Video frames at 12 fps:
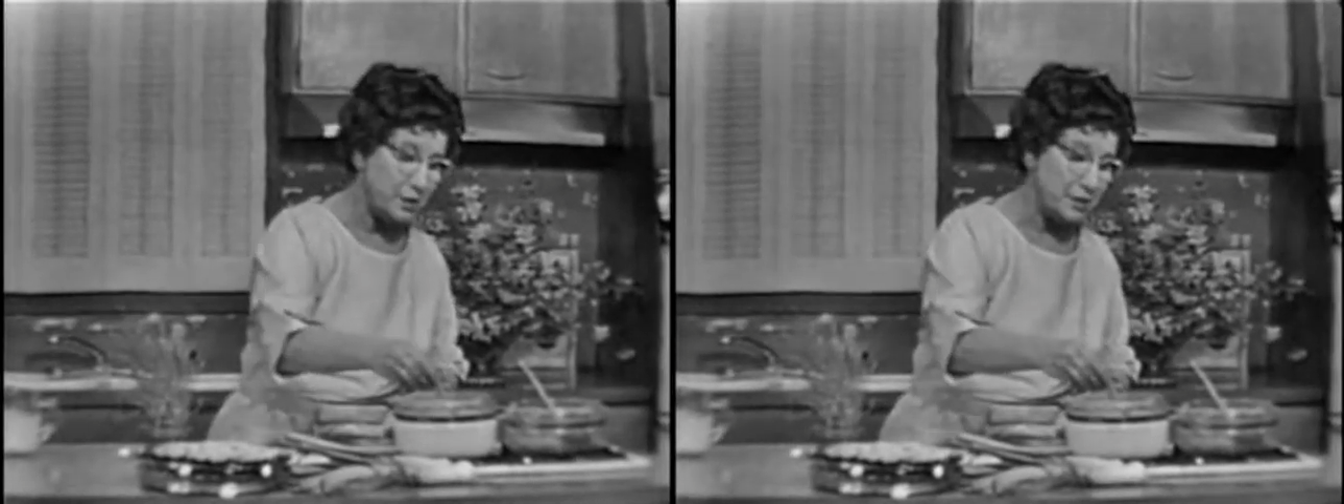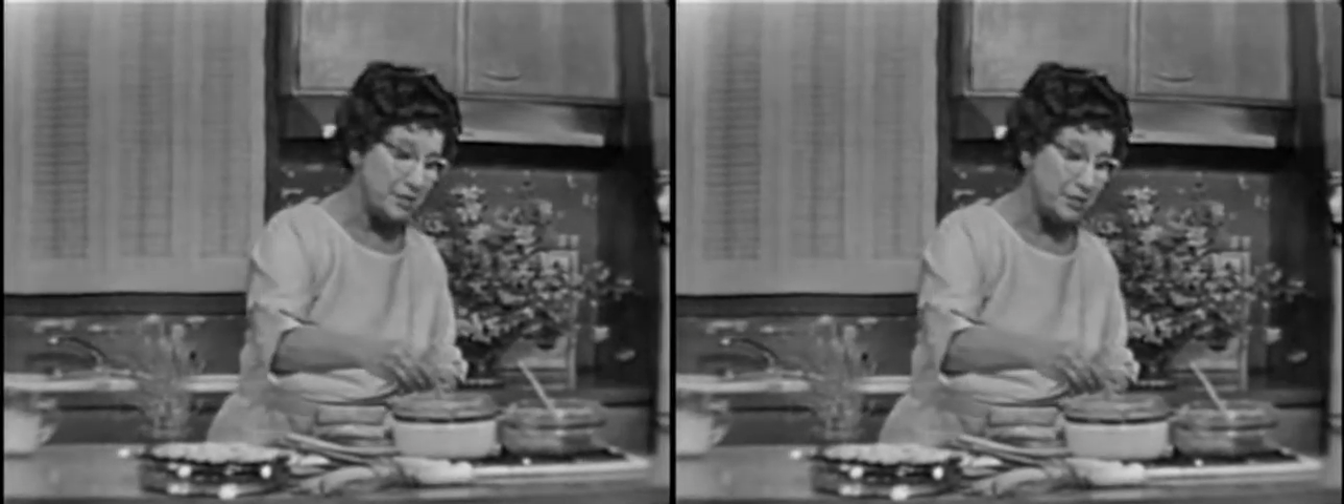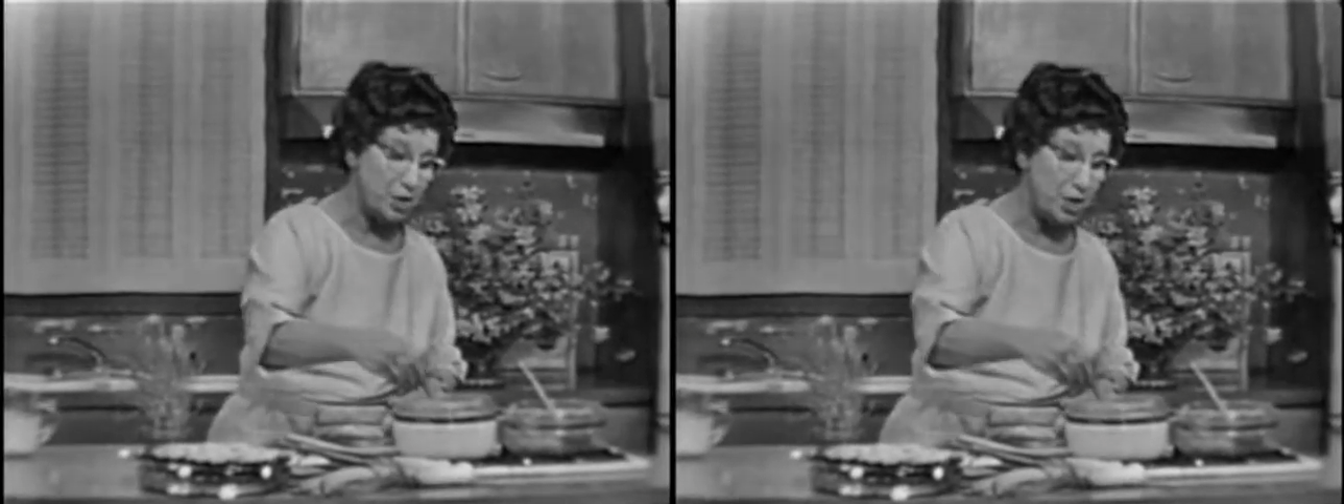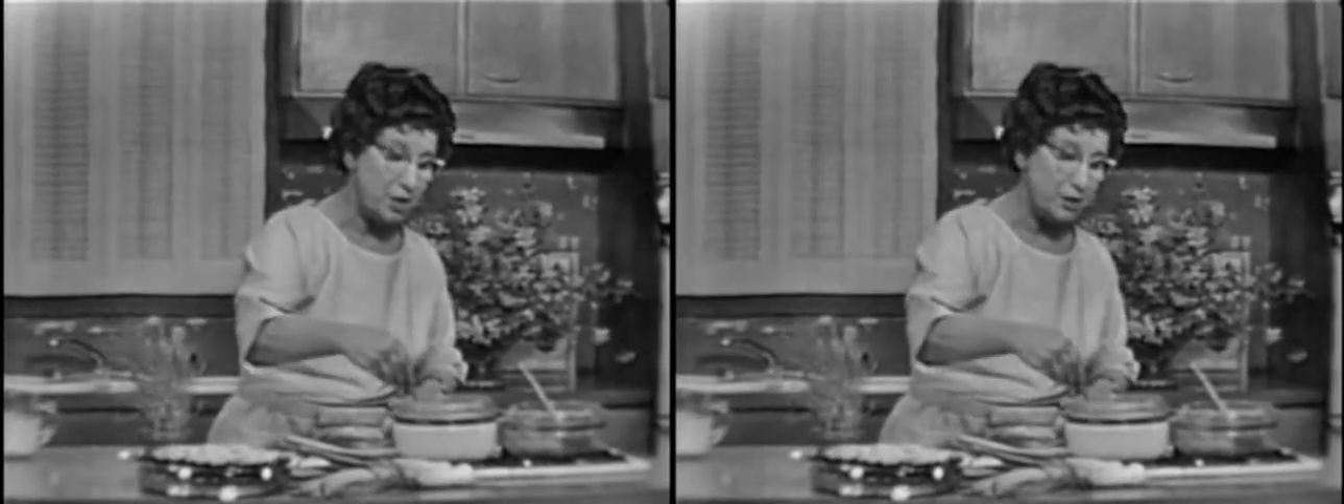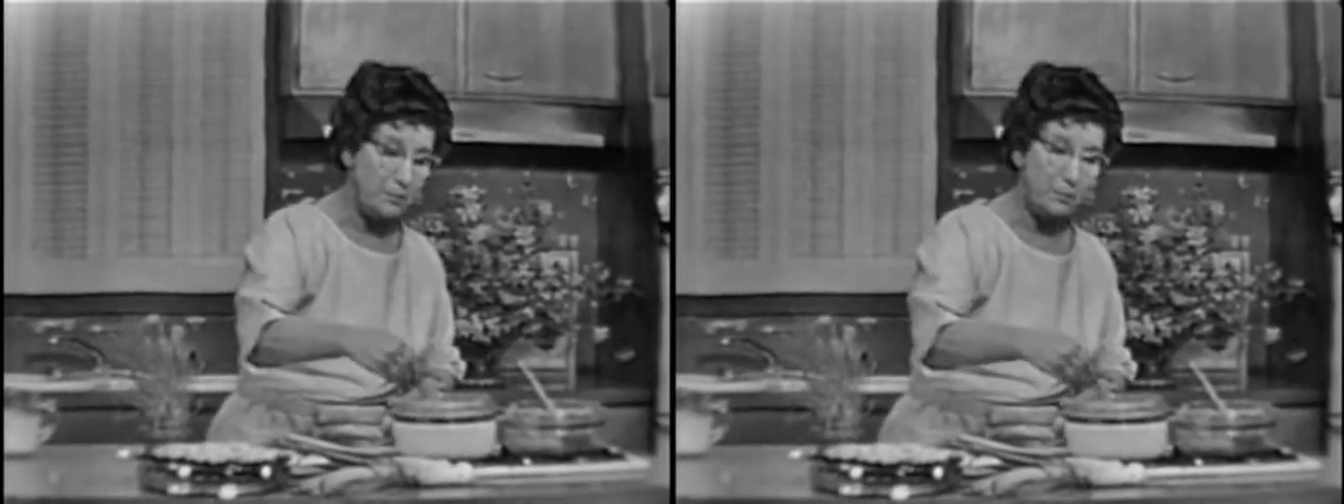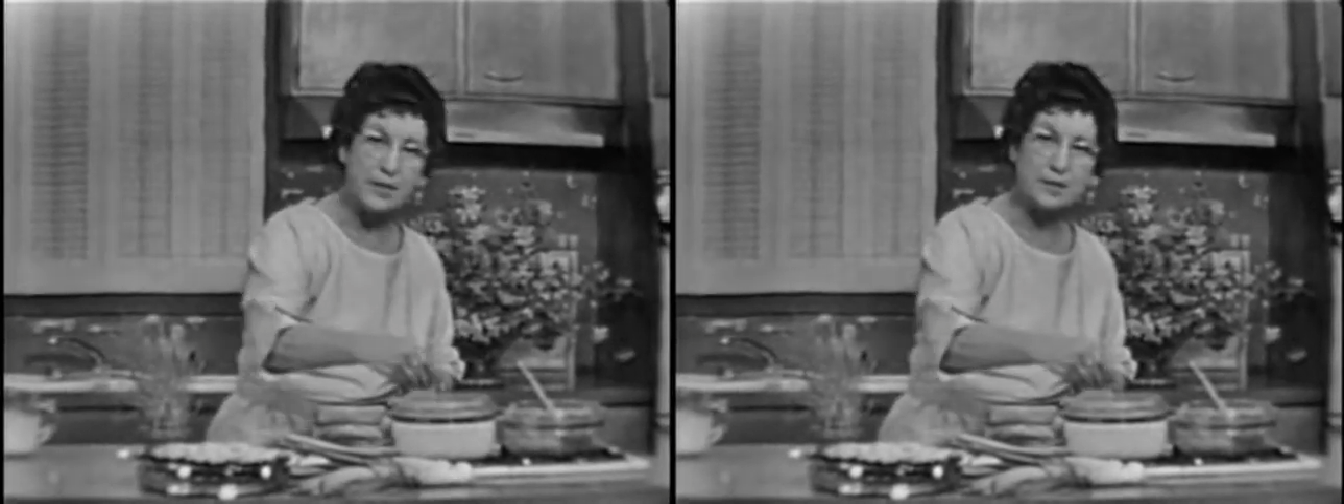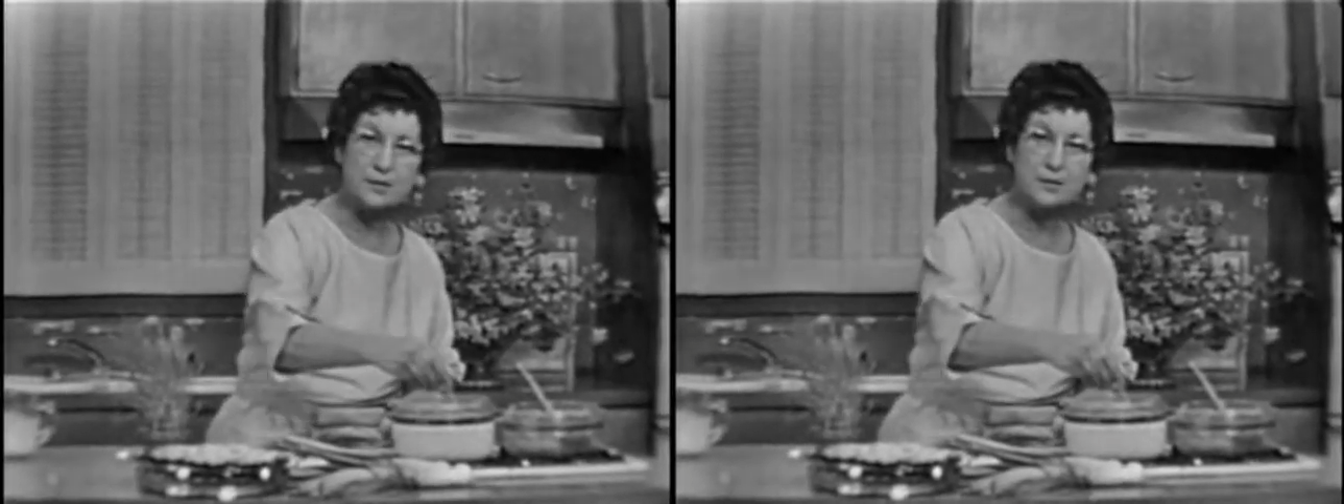could say Charlie picked